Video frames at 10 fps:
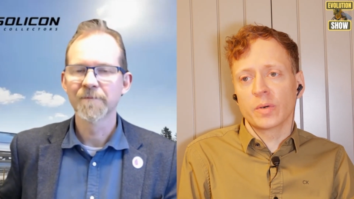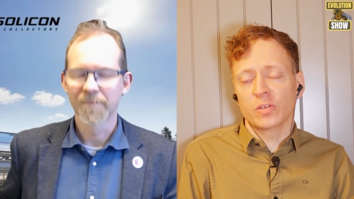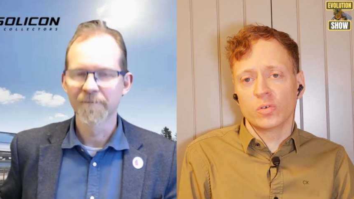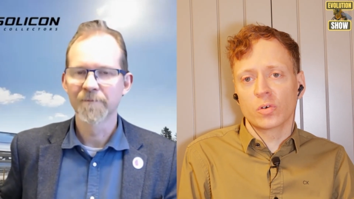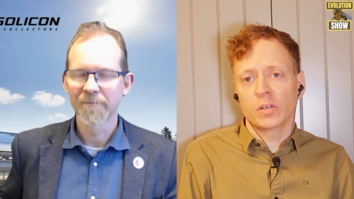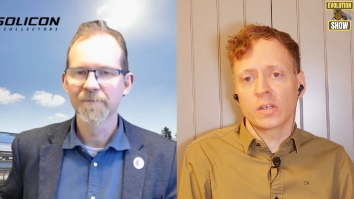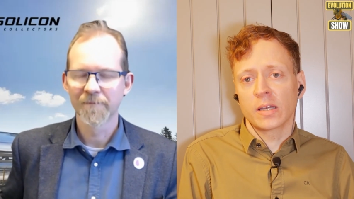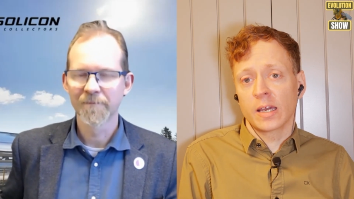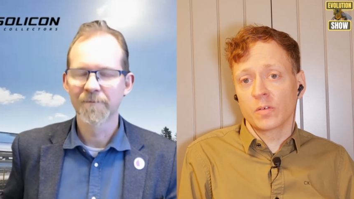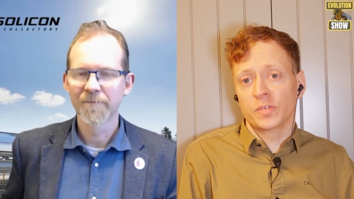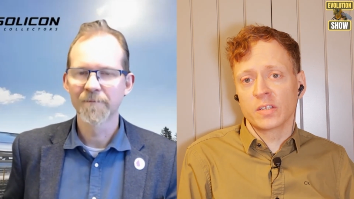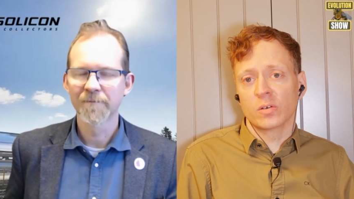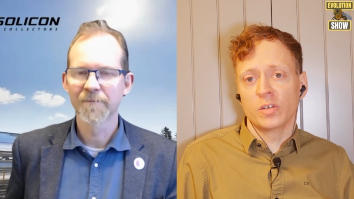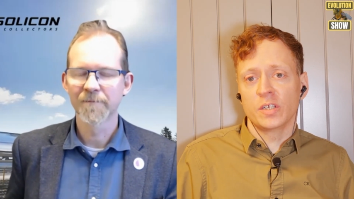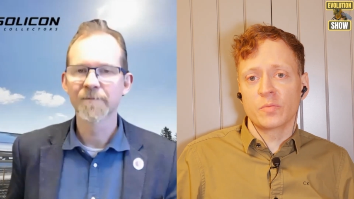Speaker 1: about your kind of
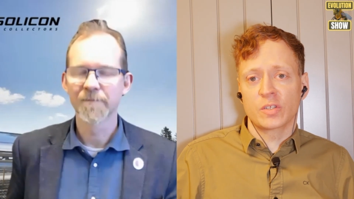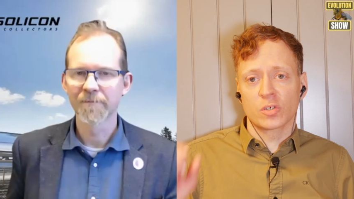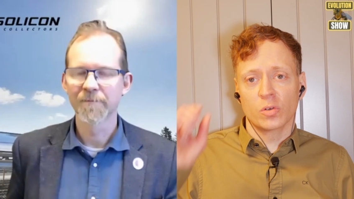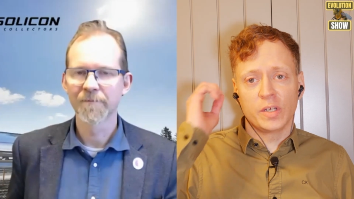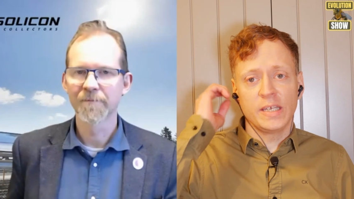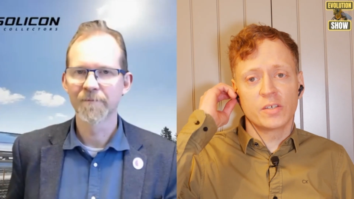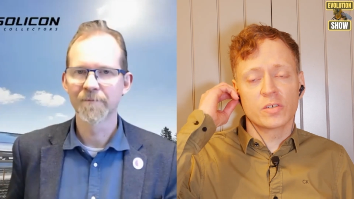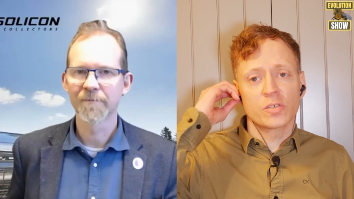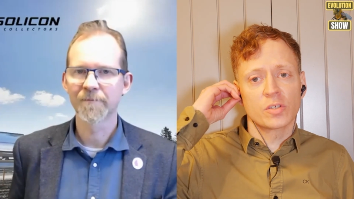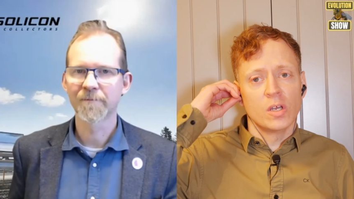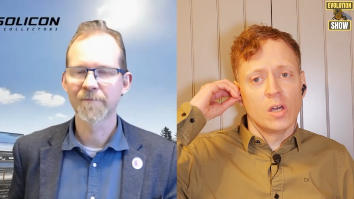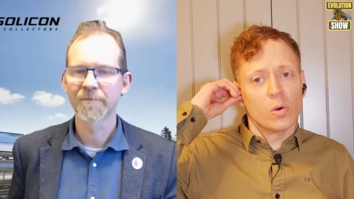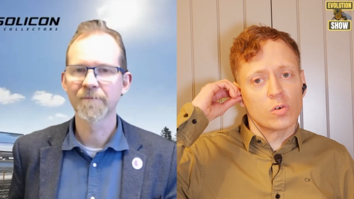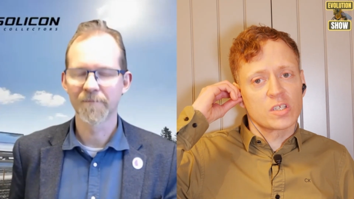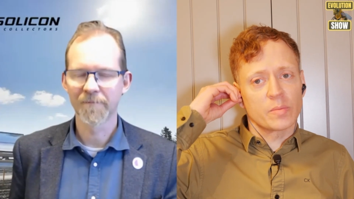technology with solar heaters
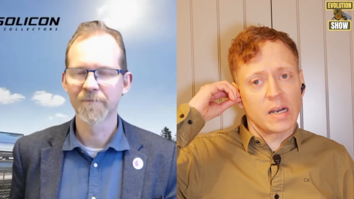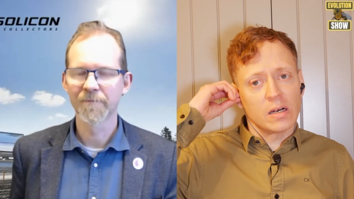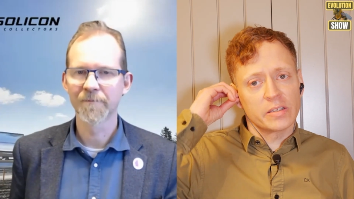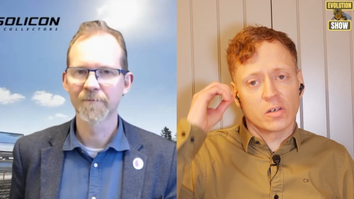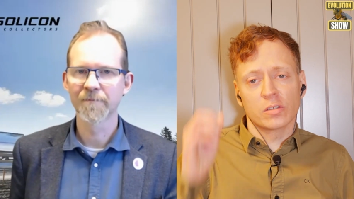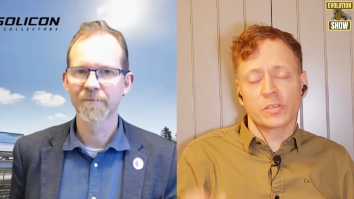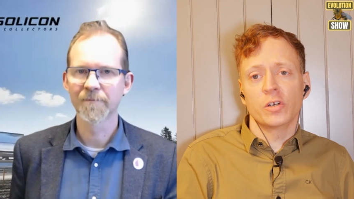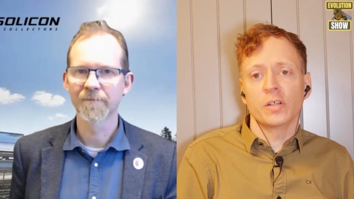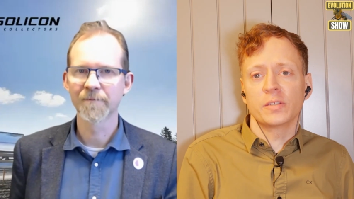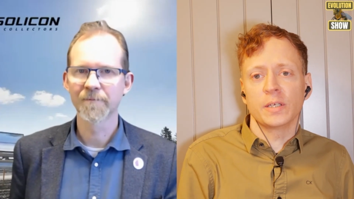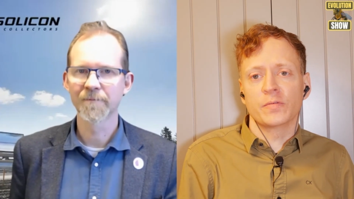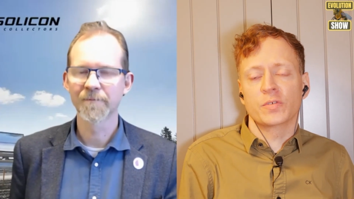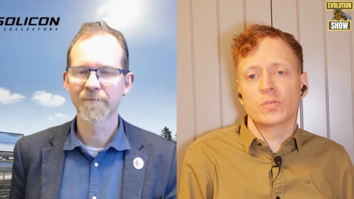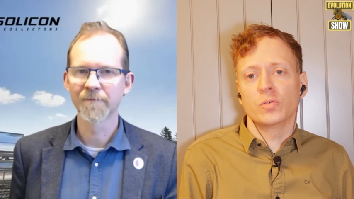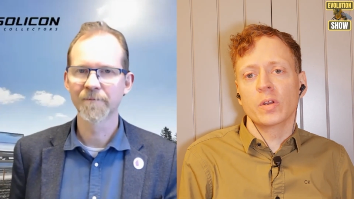or some other
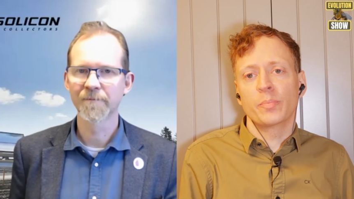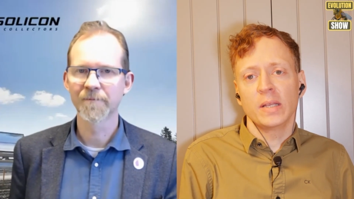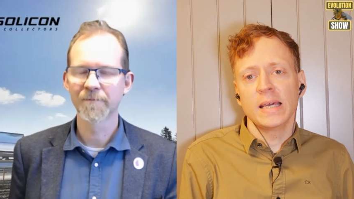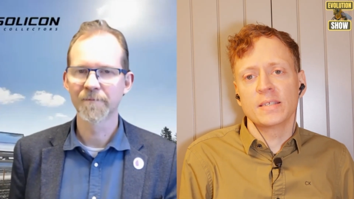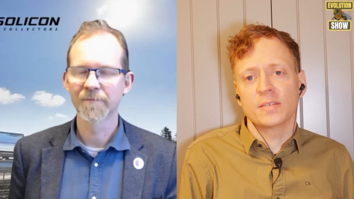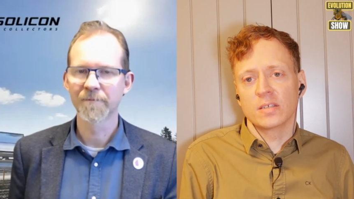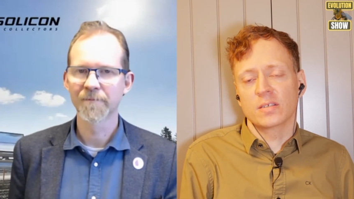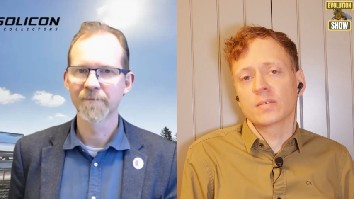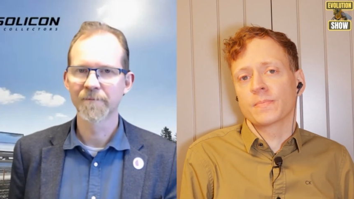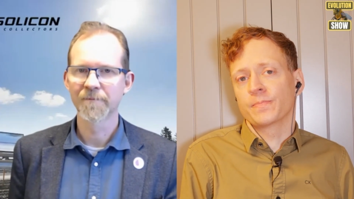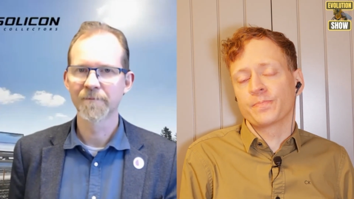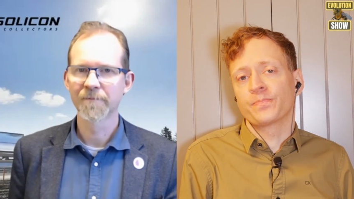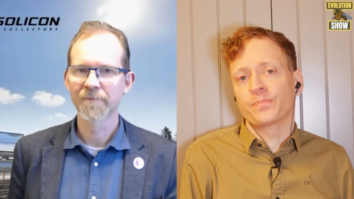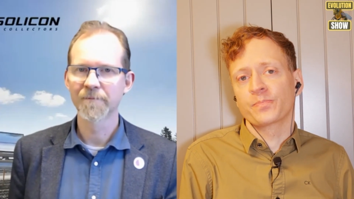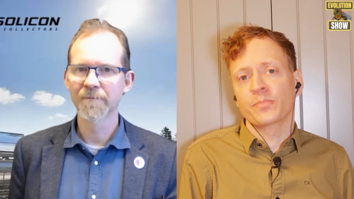alternatives to replace this
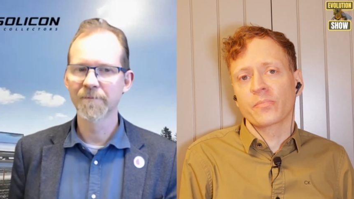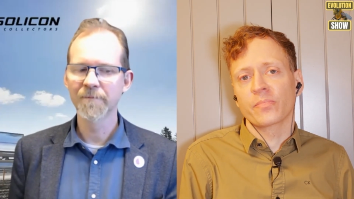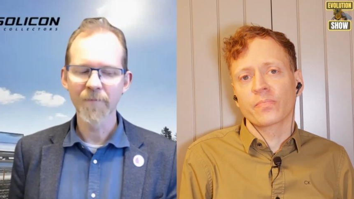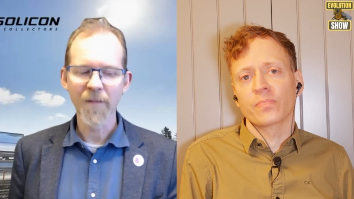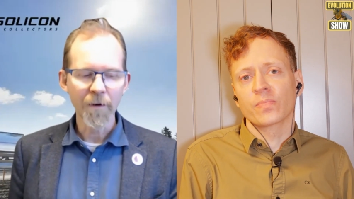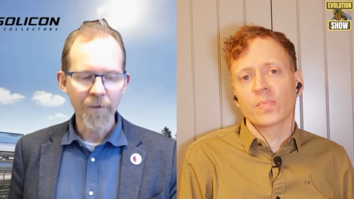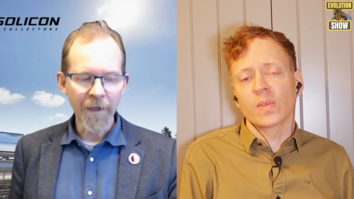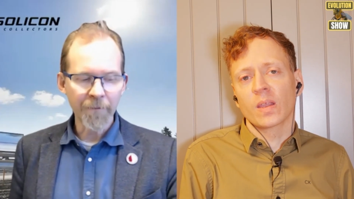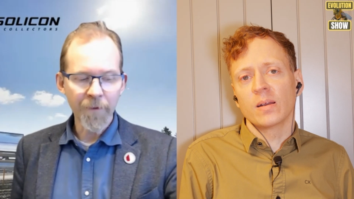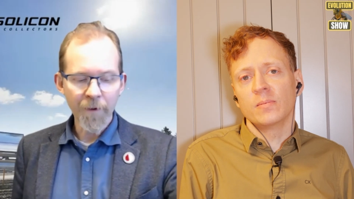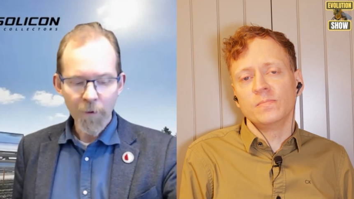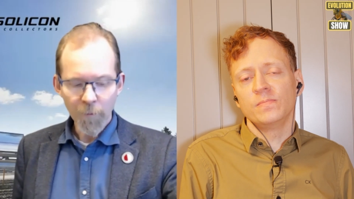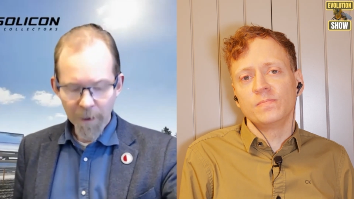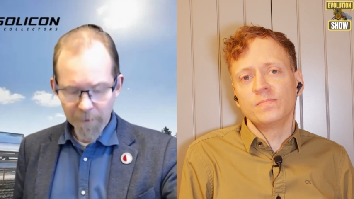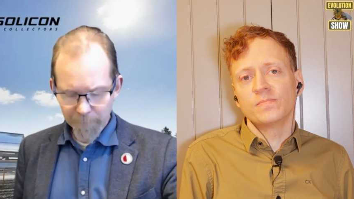
Speaker 2: mm. uh,
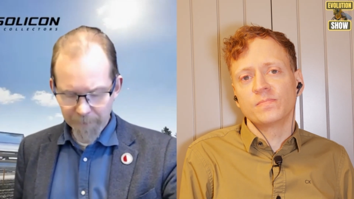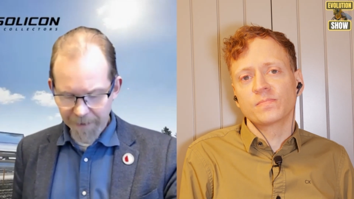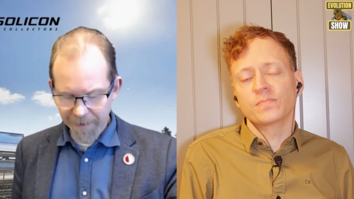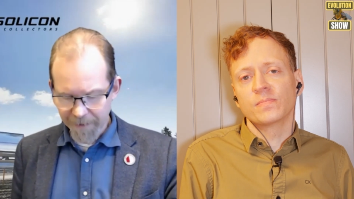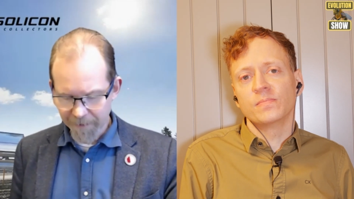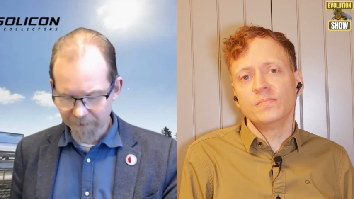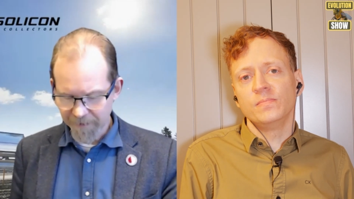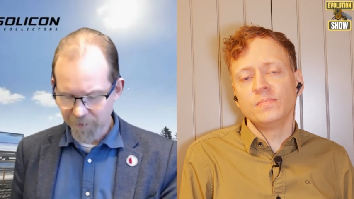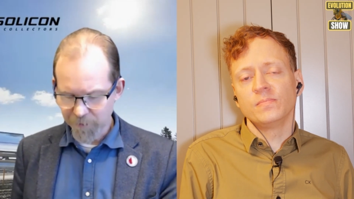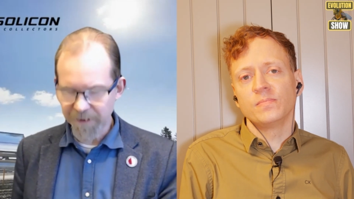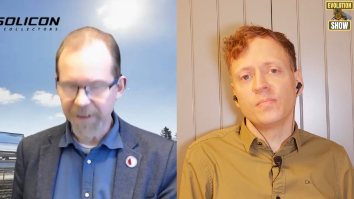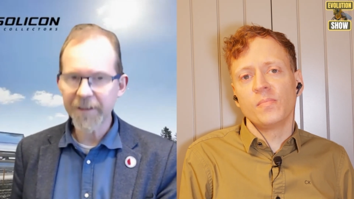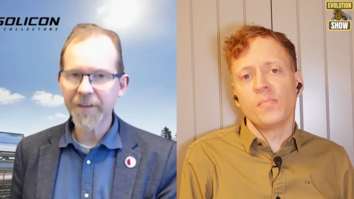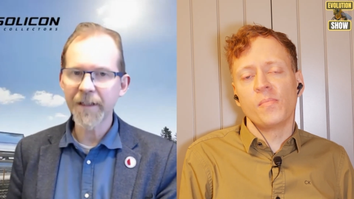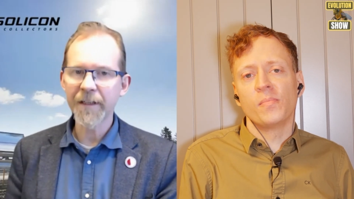one big uh, district
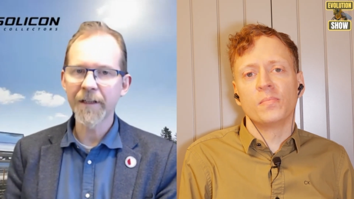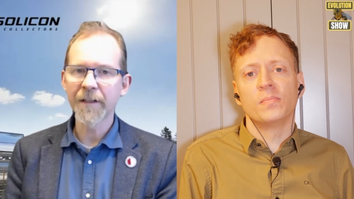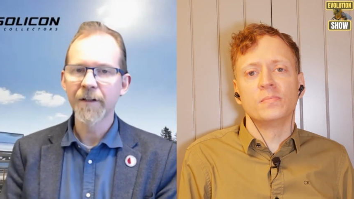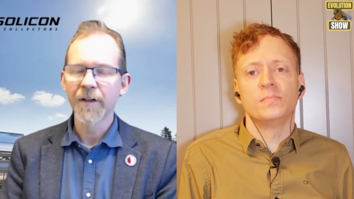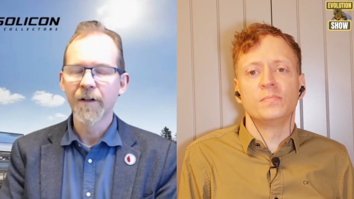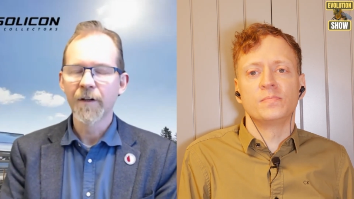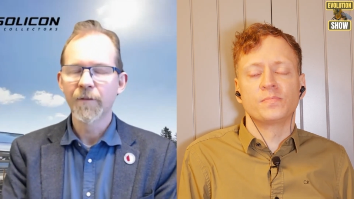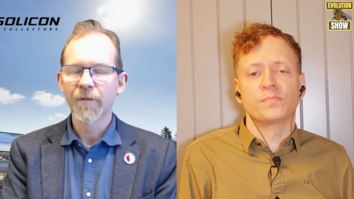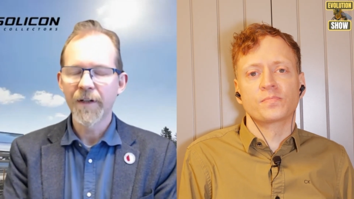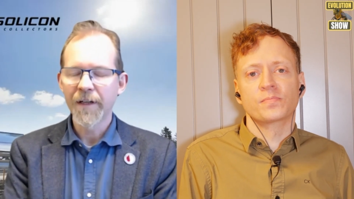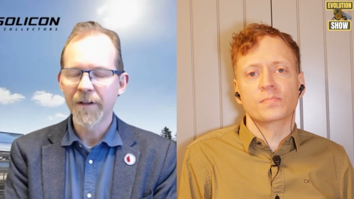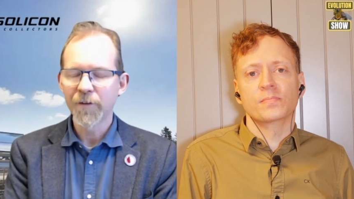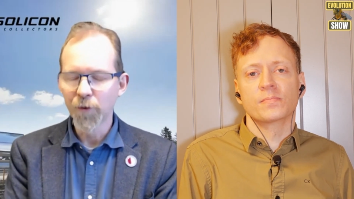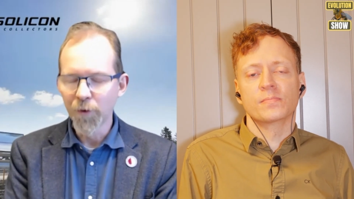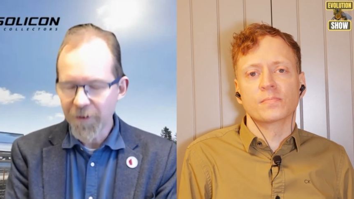heating uh, uh,
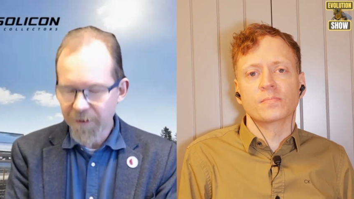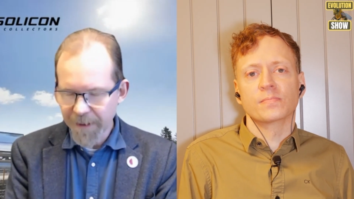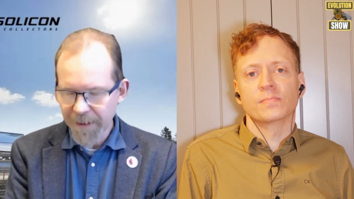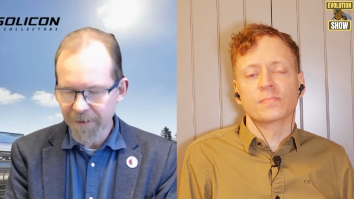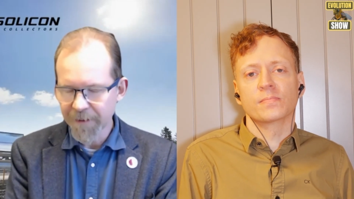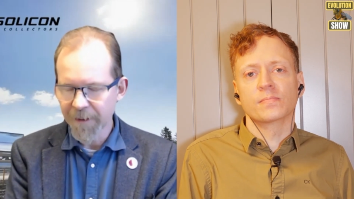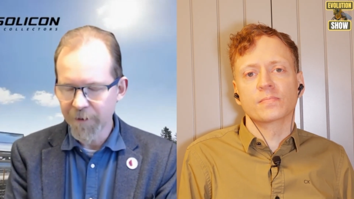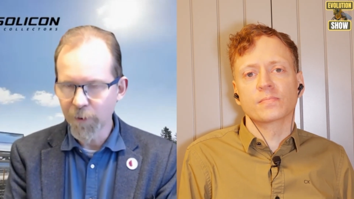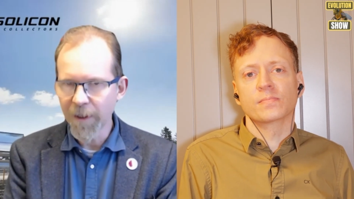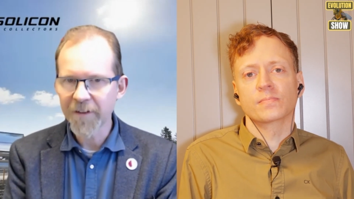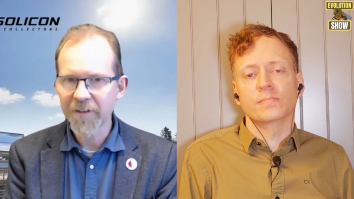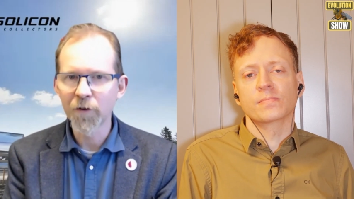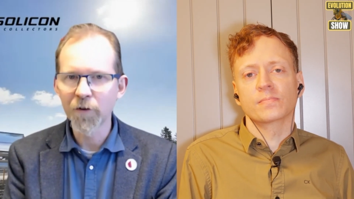used in U.S. are